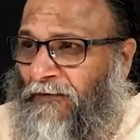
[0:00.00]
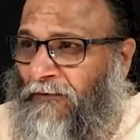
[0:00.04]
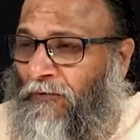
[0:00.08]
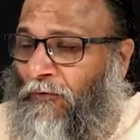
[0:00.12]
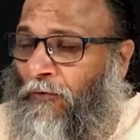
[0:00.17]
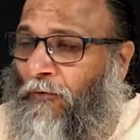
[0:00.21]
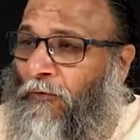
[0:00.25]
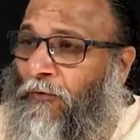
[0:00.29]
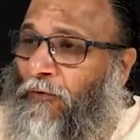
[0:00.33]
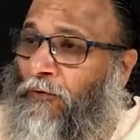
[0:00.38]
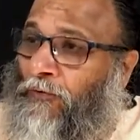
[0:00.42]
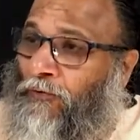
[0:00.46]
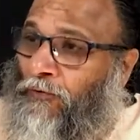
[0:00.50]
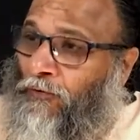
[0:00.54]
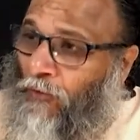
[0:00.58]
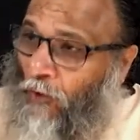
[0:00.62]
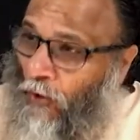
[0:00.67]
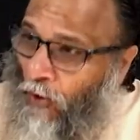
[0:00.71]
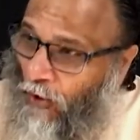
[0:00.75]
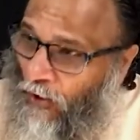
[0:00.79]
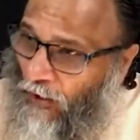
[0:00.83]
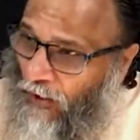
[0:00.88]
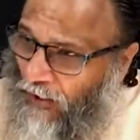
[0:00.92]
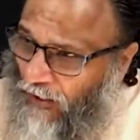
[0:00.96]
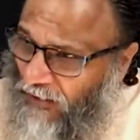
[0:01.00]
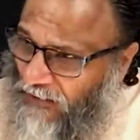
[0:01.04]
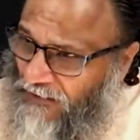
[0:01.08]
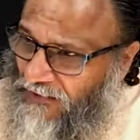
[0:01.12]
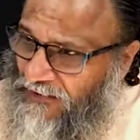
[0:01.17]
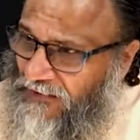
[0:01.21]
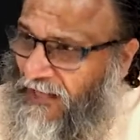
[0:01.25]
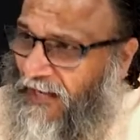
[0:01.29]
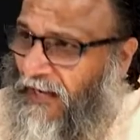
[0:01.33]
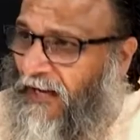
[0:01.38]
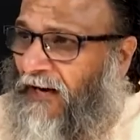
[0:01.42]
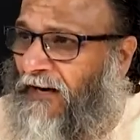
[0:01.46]
So
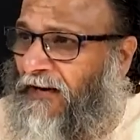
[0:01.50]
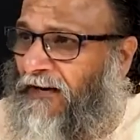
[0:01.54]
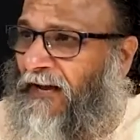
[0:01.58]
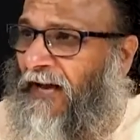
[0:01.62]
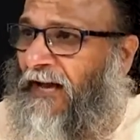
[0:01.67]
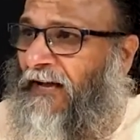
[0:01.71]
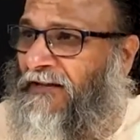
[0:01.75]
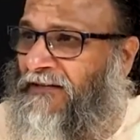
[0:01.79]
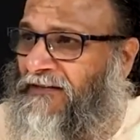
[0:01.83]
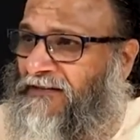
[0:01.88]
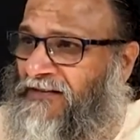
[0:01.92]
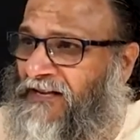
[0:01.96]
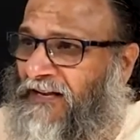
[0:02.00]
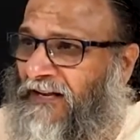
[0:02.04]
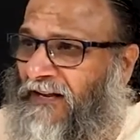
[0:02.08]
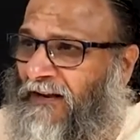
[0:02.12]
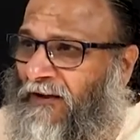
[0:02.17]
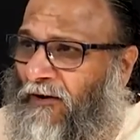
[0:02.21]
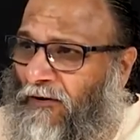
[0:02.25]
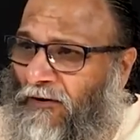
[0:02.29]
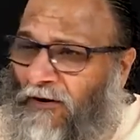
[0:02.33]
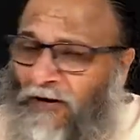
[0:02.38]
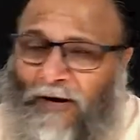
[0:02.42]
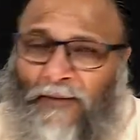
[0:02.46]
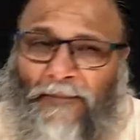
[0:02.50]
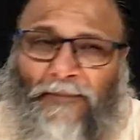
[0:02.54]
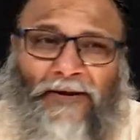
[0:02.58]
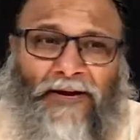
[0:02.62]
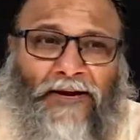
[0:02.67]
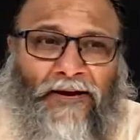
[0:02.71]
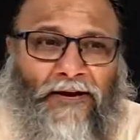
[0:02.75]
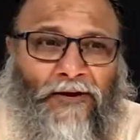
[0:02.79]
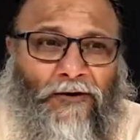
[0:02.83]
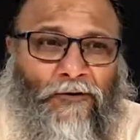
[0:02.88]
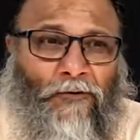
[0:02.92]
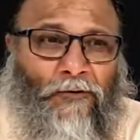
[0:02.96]
thoughts are dancing or
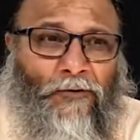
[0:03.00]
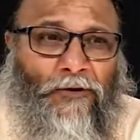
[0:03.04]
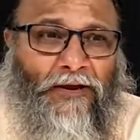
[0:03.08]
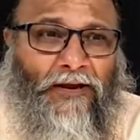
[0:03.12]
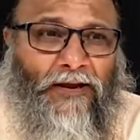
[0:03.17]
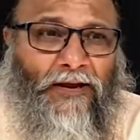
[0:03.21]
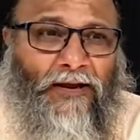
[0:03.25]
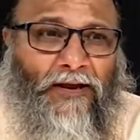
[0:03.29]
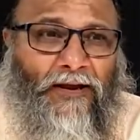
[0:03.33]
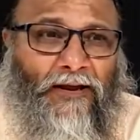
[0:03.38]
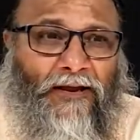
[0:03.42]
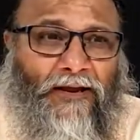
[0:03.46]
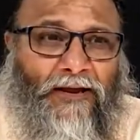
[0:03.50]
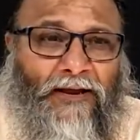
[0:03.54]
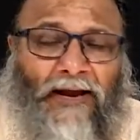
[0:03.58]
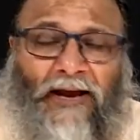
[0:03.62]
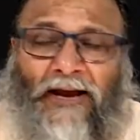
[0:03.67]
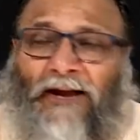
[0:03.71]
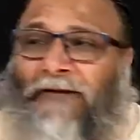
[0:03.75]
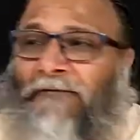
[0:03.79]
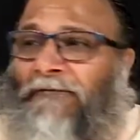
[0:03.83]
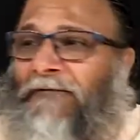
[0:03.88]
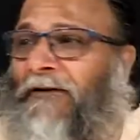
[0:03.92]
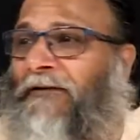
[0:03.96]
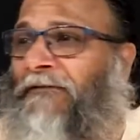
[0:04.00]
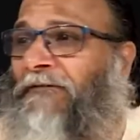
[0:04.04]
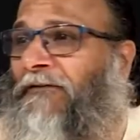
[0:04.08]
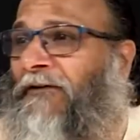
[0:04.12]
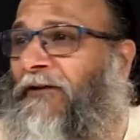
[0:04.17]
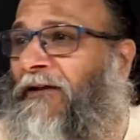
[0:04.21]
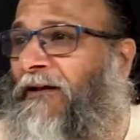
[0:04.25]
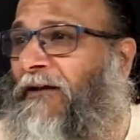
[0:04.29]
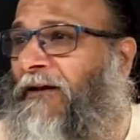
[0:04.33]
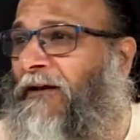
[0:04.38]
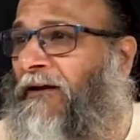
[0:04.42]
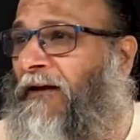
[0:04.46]
coming and going, and we
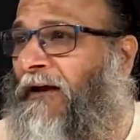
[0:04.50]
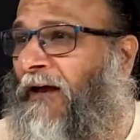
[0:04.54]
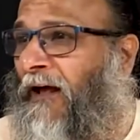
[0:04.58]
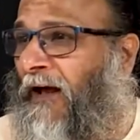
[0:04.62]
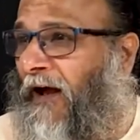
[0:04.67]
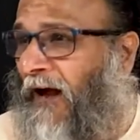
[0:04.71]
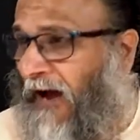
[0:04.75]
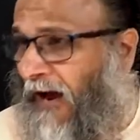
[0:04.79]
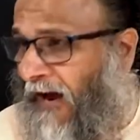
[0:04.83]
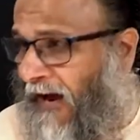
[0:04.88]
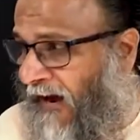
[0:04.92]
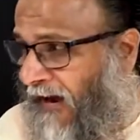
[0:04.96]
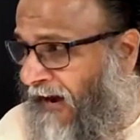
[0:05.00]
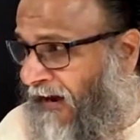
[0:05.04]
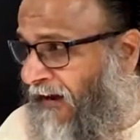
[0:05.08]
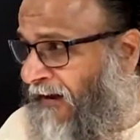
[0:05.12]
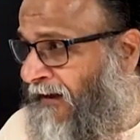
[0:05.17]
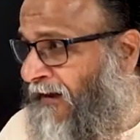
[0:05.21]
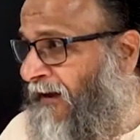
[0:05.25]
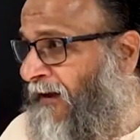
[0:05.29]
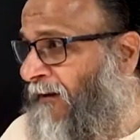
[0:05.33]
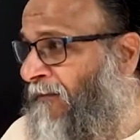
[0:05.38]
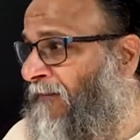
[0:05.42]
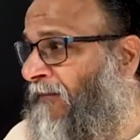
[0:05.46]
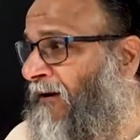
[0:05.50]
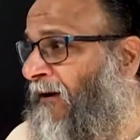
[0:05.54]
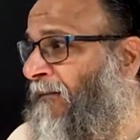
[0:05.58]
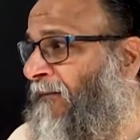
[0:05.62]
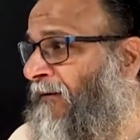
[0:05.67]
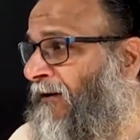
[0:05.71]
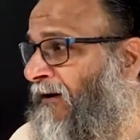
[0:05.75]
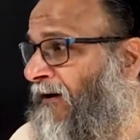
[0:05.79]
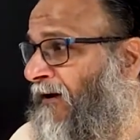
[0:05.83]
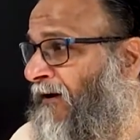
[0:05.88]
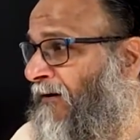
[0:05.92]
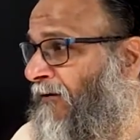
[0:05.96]
feel I am
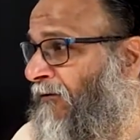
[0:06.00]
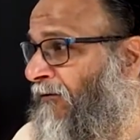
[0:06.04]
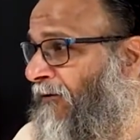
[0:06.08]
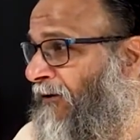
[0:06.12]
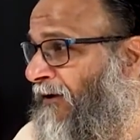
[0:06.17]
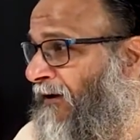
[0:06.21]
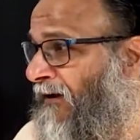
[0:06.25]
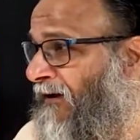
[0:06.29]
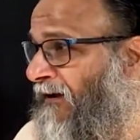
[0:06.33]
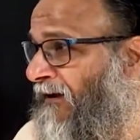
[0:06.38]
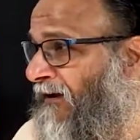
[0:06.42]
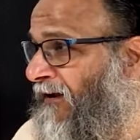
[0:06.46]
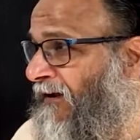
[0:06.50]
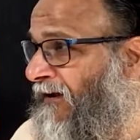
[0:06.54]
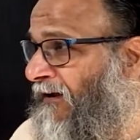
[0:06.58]
coming and going.